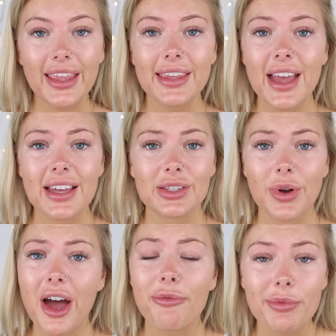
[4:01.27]
yeah, so
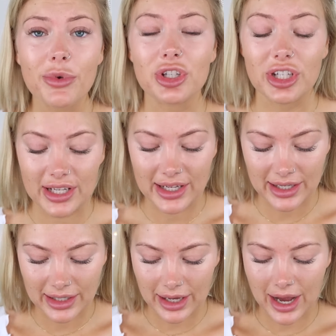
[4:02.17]
I've been watching
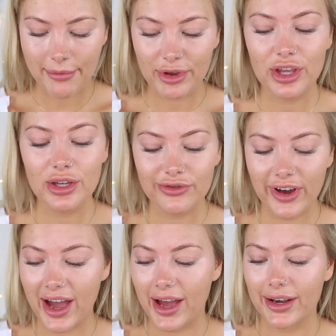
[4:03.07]
it. I'm a huge
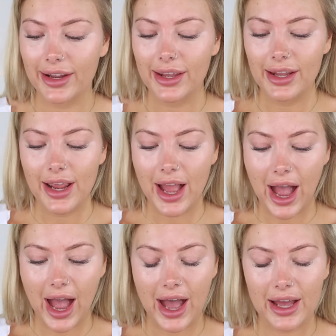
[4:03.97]
fan,
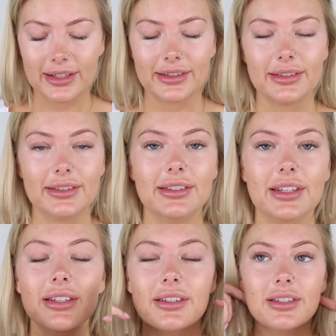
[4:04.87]
and
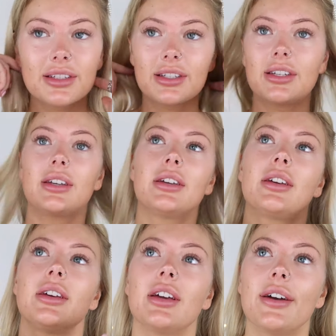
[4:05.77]

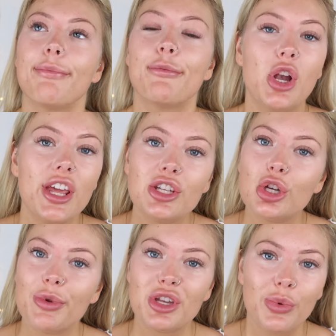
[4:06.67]
Molly and
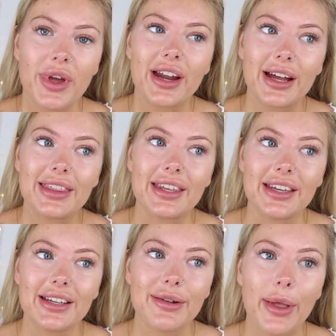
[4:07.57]
Tommy to win, I
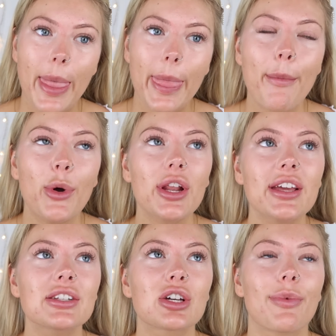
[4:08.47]
think. Molly
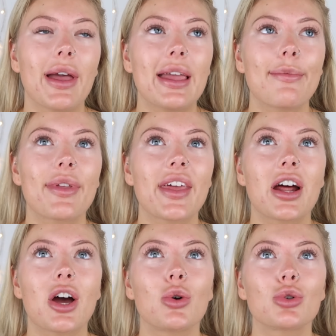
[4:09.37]
and Tommy, but then
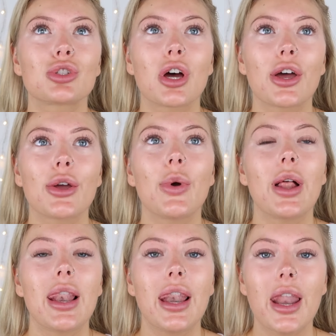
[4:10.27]
I also
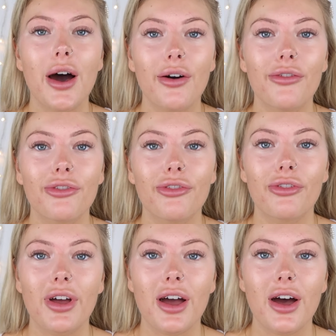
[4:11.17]
love
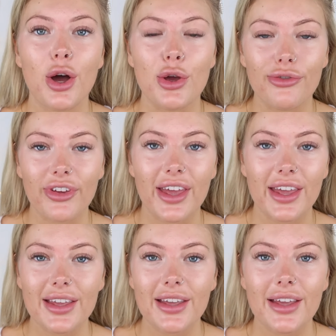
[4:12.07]

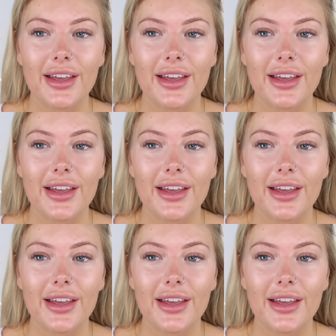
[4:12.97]
Ovi.